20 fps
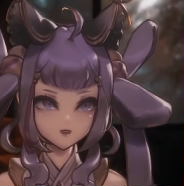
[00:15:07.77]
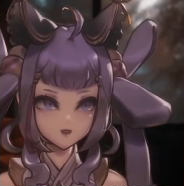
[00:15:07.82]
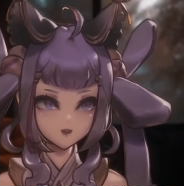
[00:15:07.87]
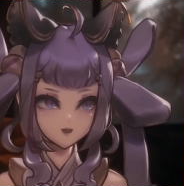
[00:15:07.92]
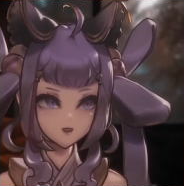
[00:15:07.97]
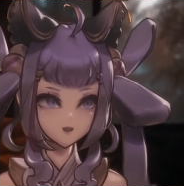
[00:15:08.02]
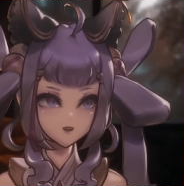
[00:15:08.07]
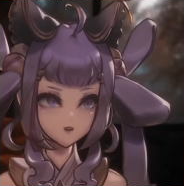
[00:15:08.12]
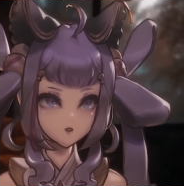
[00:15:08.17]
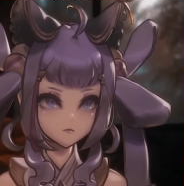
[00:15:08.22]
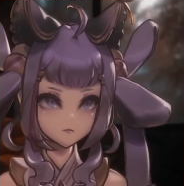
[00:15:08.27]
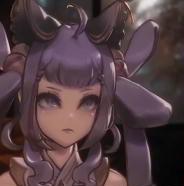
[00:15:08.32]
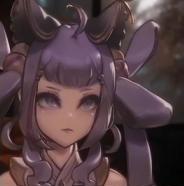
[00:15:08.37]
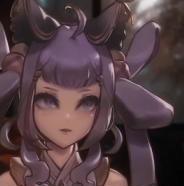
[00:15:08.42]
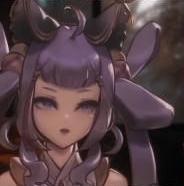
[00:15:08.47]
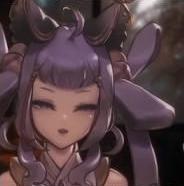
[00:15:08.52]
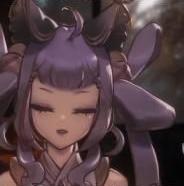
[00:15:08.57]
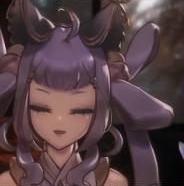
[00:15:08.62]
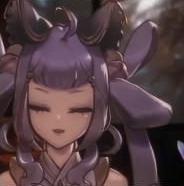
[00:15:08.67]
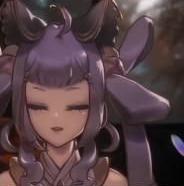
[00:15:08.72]
is the
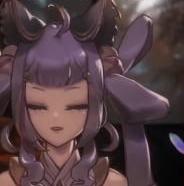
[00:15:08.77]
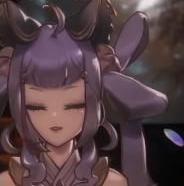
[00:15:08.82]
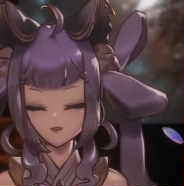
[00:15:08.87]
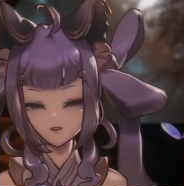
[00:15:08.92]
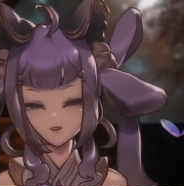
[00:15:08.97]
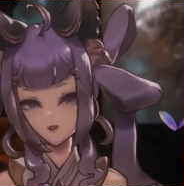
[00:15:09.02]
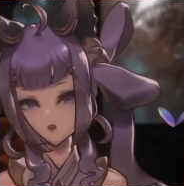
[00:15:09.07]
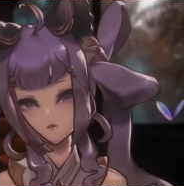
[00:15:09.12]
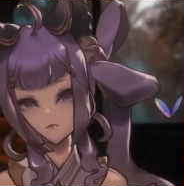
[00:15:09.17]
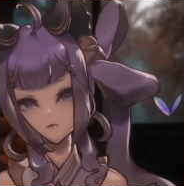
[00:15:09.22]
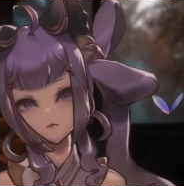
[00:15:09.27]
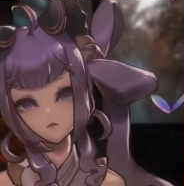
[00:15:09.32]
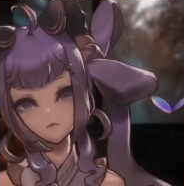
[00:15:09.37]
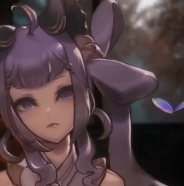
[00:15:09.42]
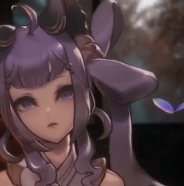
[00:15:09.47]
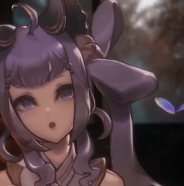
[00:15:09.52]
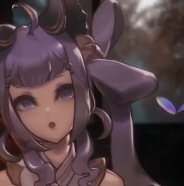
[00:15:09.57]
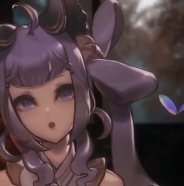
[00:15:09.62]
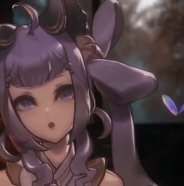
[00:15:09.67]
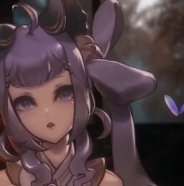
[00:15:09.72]
biggest step
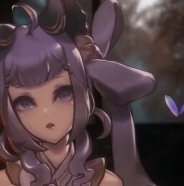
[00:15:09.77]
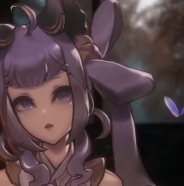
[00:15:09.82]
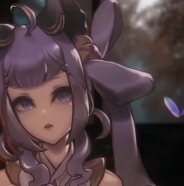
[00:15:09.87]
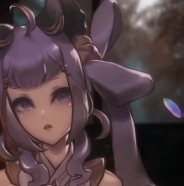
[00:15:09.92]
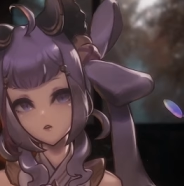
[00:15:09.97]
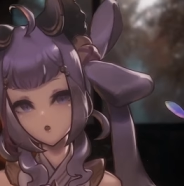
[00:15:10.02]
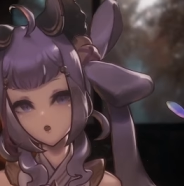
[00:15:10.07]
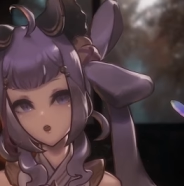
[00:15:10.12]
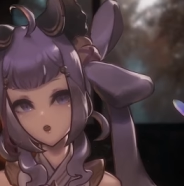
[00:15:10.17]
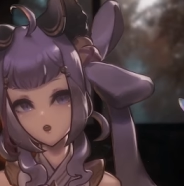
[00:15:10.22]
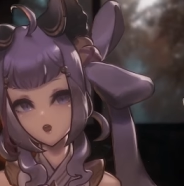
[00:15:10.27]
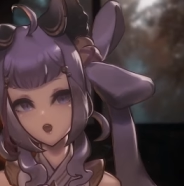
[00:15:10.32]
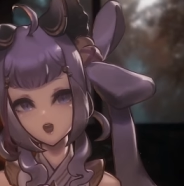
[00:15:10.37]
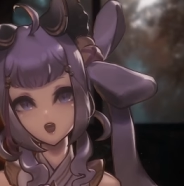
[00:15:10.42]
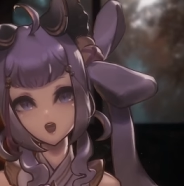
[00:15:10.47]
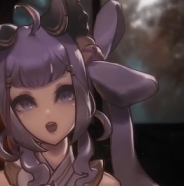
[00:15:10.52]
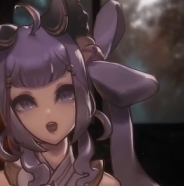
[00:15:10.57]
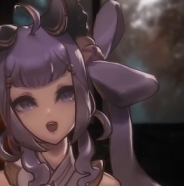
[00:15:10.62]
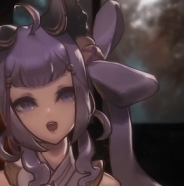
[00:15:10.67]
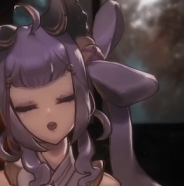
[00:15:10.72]
whenever you're feeling
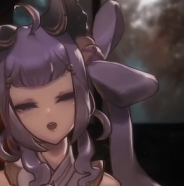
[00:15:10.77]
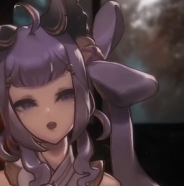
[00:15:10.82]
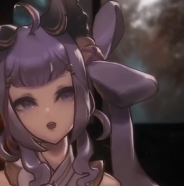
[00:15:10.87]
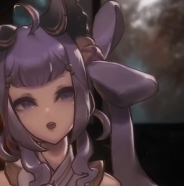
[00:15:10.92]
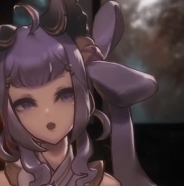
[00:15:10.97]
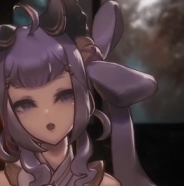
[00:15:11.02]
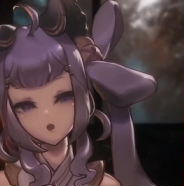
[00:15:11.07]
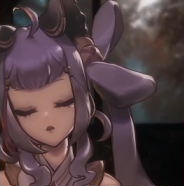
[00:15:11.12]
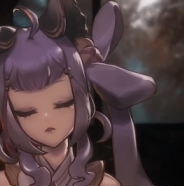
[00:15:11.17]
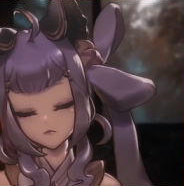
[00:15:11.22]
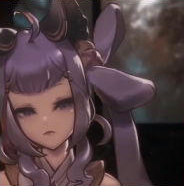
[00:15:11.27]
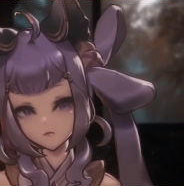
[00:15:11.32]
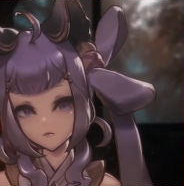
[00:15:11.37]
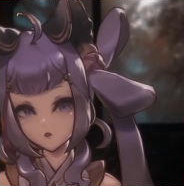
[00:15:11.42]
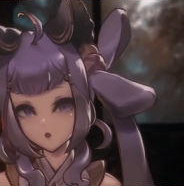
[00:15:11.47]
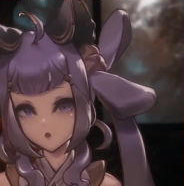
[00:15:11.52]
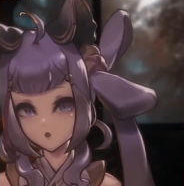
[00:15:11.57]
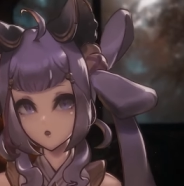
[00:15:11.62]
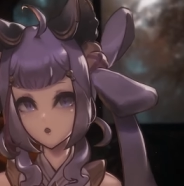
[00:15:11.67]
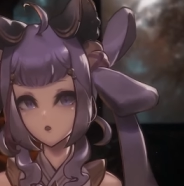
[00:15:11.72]
any sort
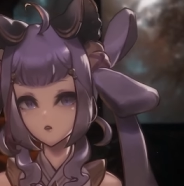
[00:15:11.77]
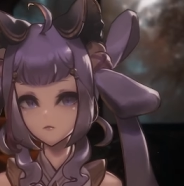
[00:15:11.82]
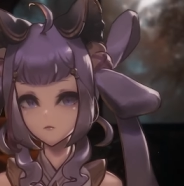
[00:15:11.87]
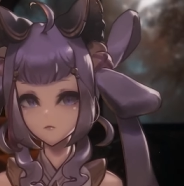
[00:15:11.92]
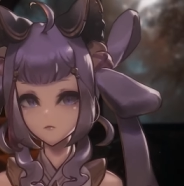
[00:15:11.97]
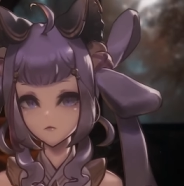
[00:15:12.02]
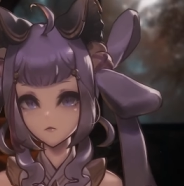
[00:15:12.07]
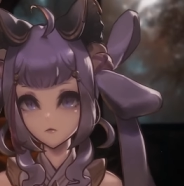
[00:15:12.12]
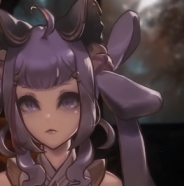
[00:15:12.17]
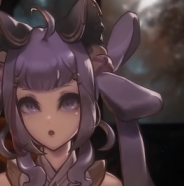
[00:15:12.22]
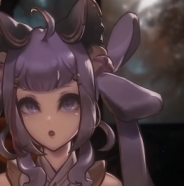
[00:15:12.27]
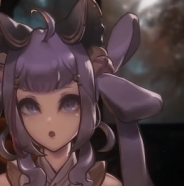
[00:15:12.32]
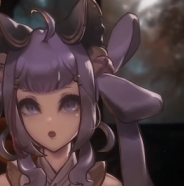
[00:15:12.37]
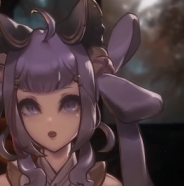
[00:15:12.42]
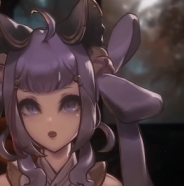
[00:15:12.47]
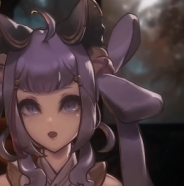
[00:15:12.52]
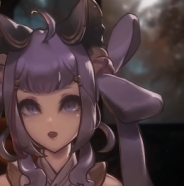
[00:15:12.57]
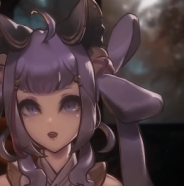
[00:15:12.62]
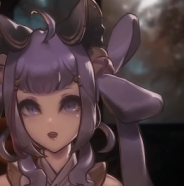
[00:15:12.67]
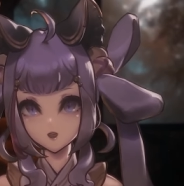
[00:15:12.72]
of emotion
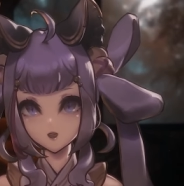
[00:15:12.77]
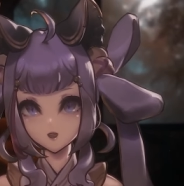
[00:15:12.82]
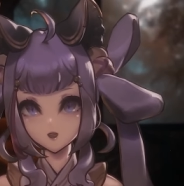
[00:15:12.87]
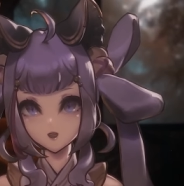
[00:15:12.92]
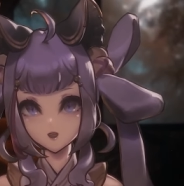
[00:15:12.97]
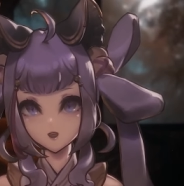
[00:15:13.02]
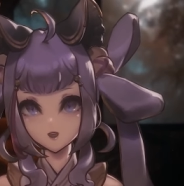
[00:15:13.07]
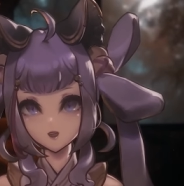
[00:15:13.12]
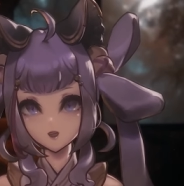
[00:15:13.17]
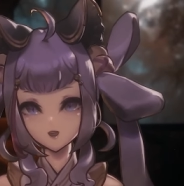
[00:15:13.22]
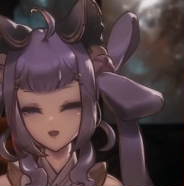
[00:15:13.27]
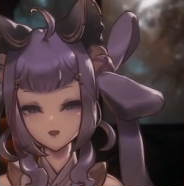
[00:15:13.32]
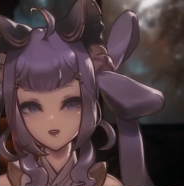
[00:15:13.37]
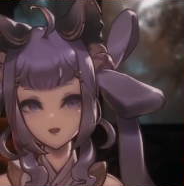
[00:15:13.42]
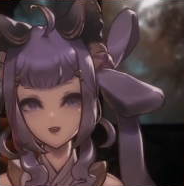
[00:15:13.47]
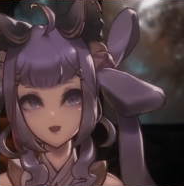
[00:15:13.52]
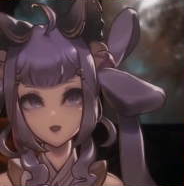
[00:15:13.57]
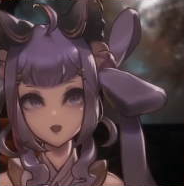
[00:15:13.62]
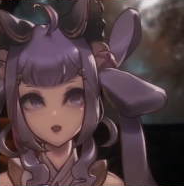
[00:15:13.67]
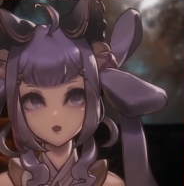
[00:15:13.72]
is
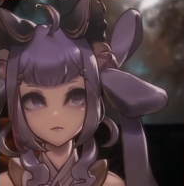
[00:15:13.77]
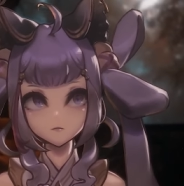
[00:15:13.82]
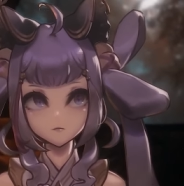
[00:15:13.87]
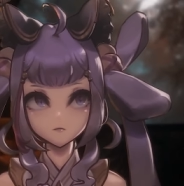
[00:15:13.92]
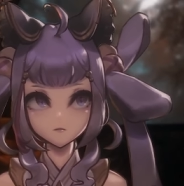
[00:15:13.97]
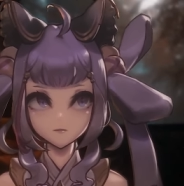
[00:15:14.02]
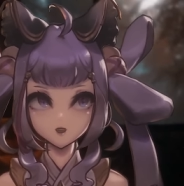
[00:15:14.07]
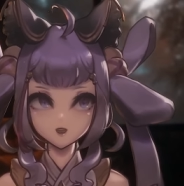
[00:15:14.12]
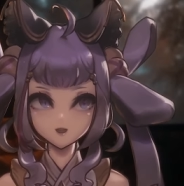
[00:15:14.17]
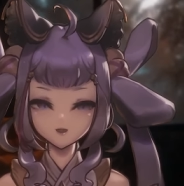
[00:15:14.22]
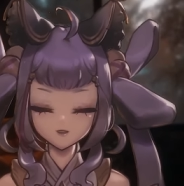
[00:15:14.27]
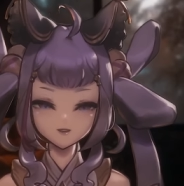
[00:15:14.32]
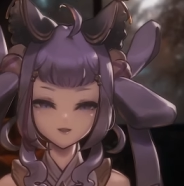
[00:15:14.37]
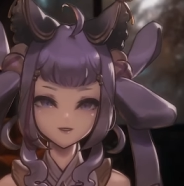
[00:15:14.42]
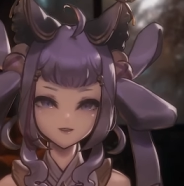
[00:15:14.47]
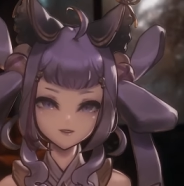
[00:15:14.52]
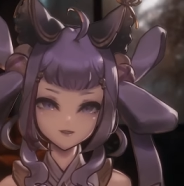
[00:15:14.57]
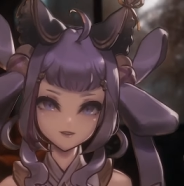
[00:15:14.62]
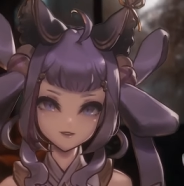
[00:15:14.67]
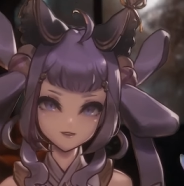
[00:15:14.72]
admitting
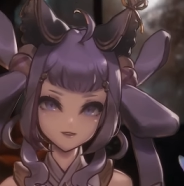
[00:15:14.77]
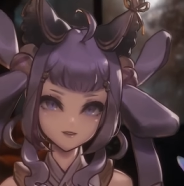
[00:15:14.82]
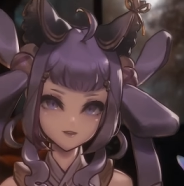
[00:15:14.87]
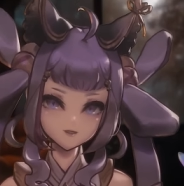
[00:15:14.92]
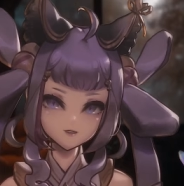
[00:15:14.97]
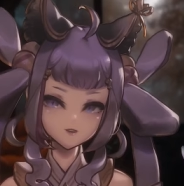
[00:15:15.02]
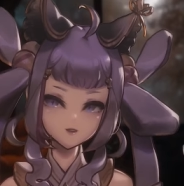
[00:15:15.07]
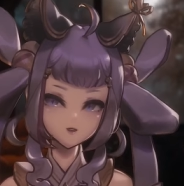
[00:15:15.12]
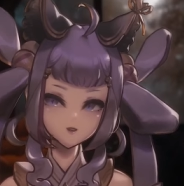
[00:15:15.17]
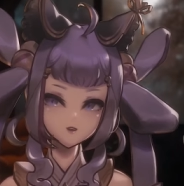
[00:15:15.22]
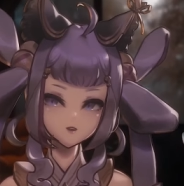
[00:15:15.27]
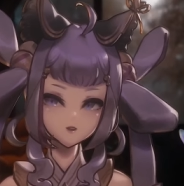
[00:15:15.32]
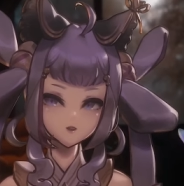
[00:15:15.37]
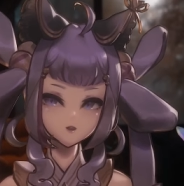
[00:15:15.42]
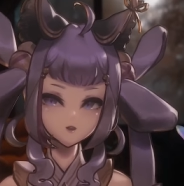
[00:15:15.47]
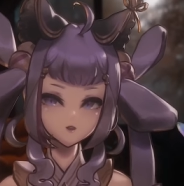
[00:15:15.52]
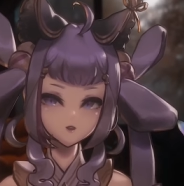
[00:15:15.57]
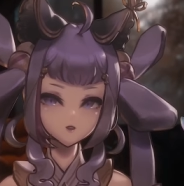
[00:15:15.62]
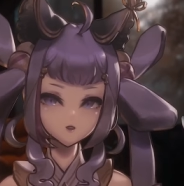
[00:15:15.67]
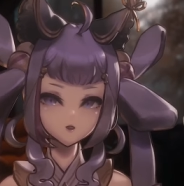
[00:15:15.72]
it.
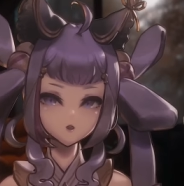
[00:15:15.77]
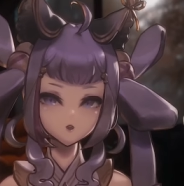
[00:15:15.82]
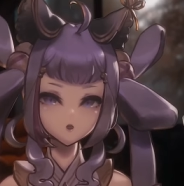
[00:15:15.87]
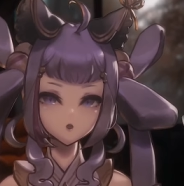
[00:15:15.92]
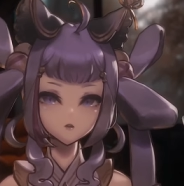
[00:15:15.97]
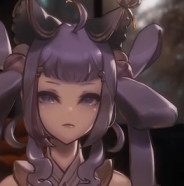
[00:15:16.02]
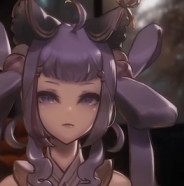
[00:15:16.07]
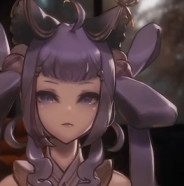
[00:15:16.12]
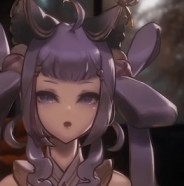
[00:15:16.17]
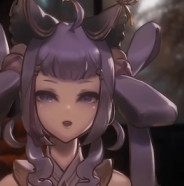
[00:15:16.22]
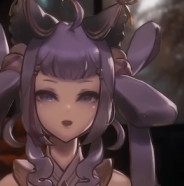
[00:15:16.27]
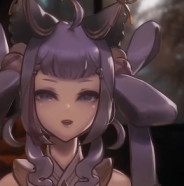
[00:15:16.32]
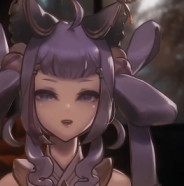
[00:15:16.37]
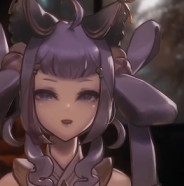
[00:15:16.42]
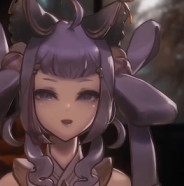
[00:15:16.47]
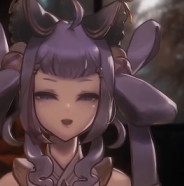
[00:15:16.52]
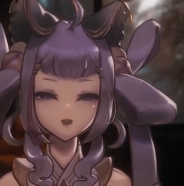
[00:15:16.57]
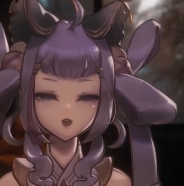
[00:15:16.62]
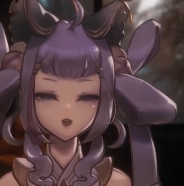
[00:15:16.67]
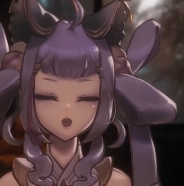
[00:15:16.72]
Admit
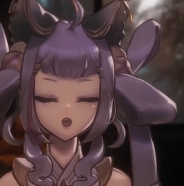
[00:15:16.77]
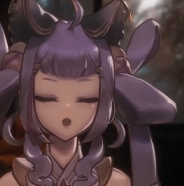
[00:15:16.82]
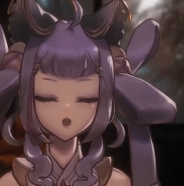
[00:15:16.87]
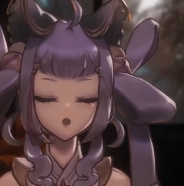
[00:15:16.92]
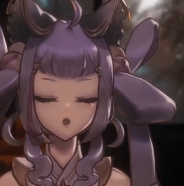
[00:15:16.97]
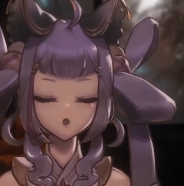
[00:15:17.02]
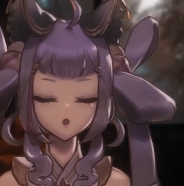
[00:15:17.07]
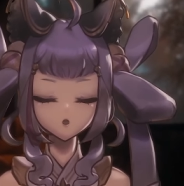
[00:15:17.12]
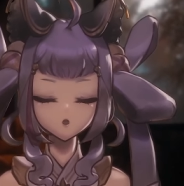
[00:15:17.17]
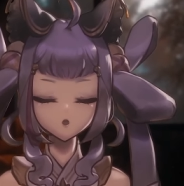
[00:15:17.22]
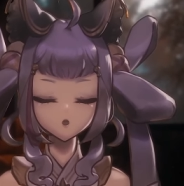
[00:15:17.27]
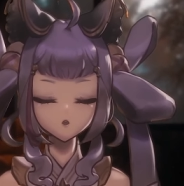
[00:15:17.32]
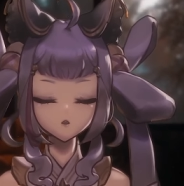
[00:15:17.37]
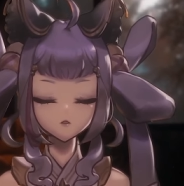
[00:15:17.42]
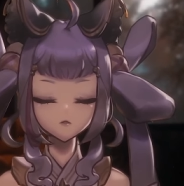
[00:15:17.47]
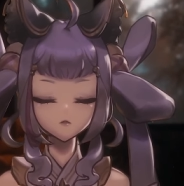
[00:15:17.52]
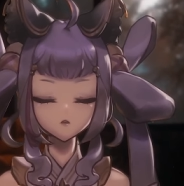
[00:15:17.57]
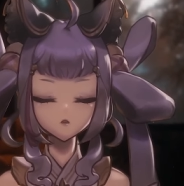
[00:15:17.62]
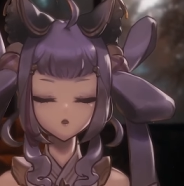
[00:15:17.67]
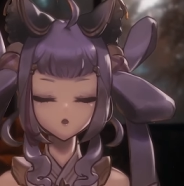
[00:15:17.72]
that you
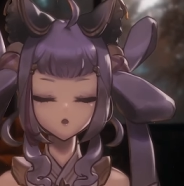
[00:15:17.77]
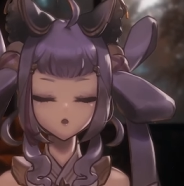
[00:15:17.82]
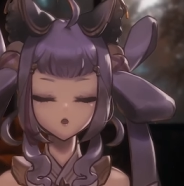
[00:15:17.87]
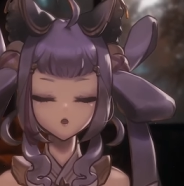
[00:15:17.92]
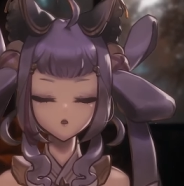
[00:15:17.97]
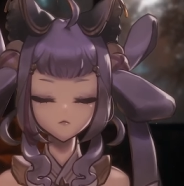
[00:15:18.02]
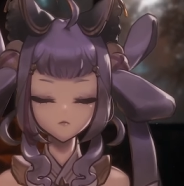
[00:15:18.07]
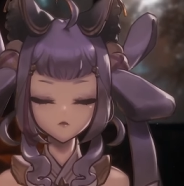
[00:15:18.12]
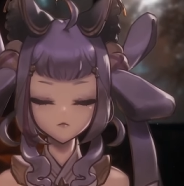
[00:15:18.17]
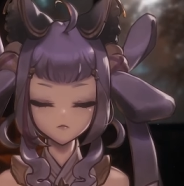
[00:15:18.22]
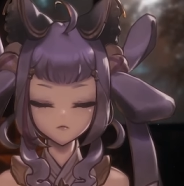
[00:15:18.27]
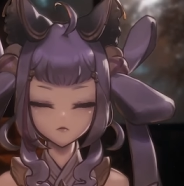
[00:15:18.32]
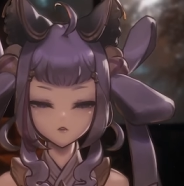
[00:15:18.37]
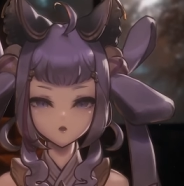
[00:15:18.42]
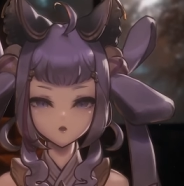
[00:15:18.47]
are lonely